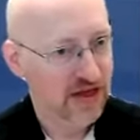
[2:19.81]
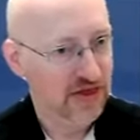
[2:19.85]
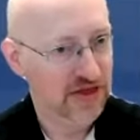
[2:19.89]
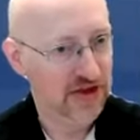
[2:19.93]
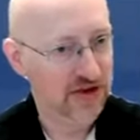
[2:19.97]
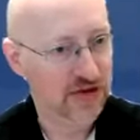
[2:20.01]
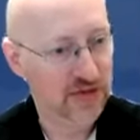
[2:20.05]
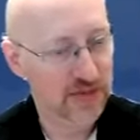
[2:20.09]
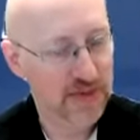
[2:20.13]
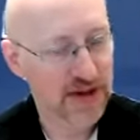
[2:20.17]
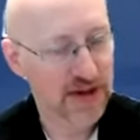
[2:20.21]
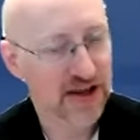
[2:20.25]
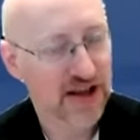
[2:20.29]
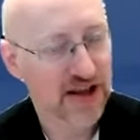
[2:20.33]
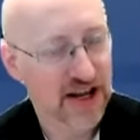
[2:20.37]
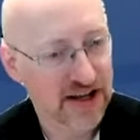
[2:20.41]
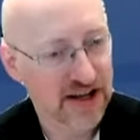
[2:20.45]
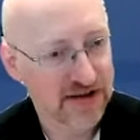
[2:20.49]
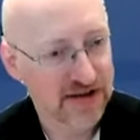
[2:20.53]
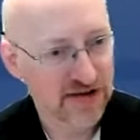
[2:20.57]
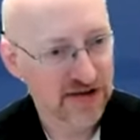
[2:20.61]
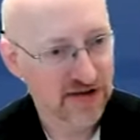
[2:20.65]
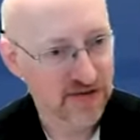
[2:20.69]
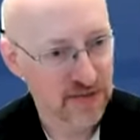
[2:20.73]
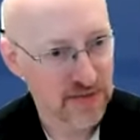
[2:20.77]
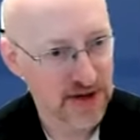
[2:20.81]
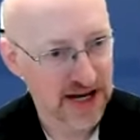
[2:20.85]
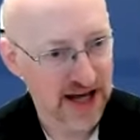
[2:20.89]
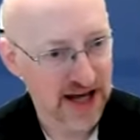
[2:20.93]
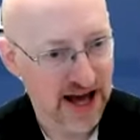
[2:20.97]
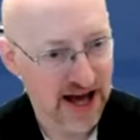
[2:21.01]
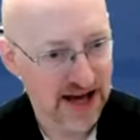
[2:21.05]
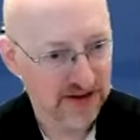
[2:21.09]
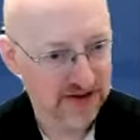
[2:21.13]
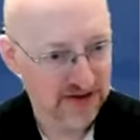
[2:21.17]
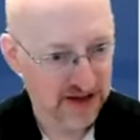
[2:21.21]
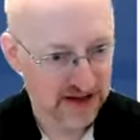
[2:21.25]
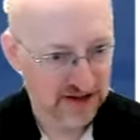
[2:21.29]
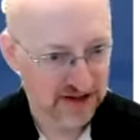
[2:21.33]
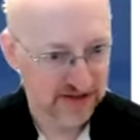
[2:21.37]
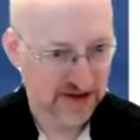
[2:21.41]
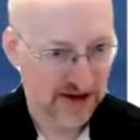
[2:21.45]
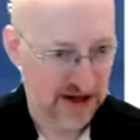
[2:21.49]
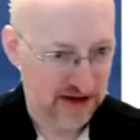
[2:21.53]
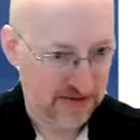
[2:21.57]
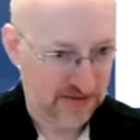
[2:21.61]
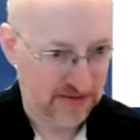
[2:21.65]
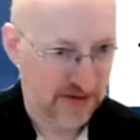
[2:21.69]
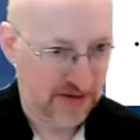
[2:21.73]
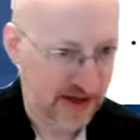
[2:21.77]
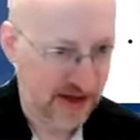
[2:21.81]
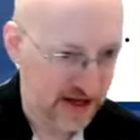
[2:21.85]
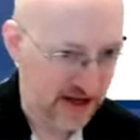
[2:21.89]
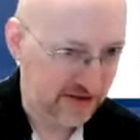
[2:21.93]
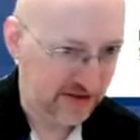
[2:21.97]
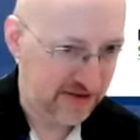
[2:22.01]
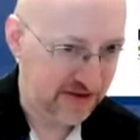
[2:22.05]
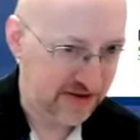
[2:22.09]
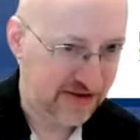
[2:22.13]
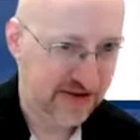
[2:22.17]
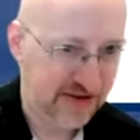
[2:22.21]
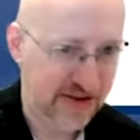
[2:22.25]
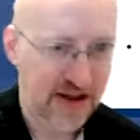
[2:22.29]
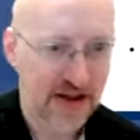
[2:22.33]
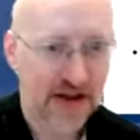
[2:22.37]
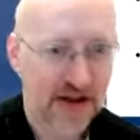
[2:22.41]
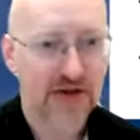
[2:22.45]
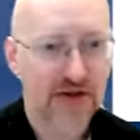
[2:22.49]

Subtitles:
this would be a lot easier for me to access if this.